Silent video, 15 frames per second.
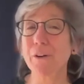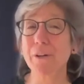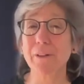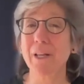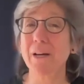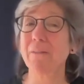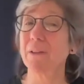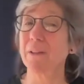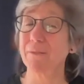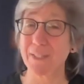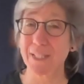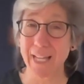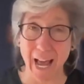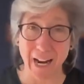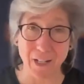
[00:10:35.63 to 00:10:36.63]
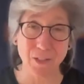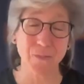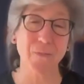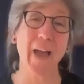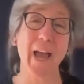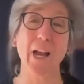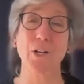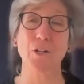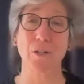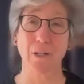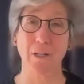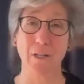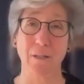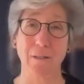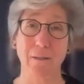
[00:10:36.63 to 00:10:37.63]
level of satisfaction
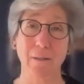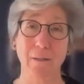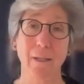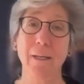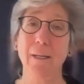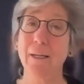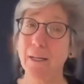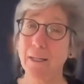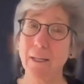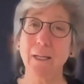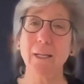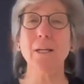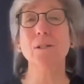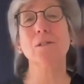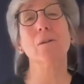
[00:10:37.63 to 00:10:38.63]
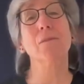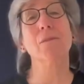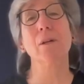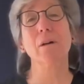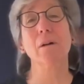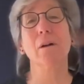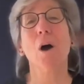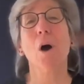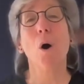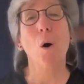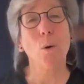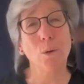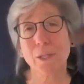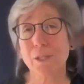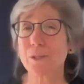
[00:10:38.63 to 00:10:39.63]
is in each of the
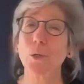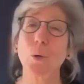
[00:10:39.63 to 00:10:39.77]
holistic